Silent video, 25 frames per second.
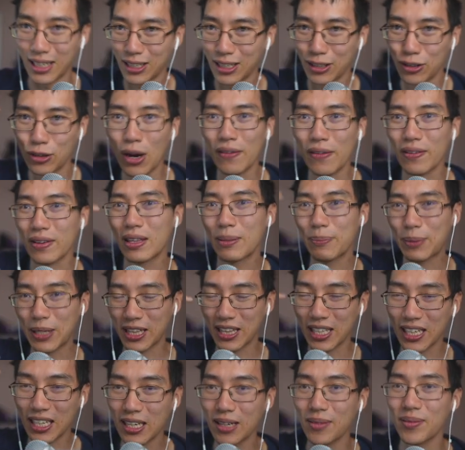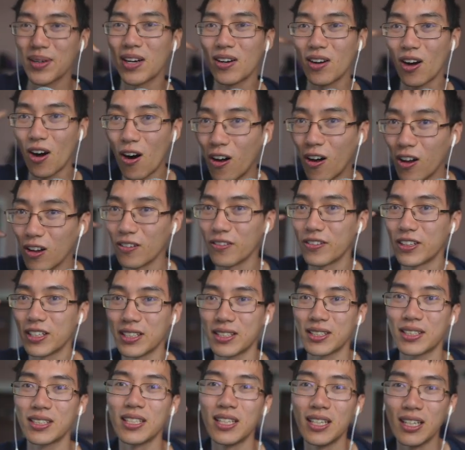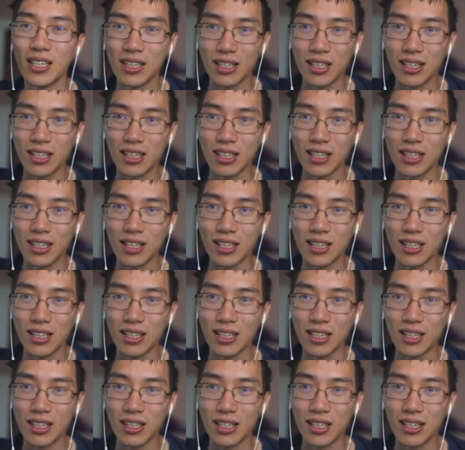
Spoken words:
You have to be thinking about all of this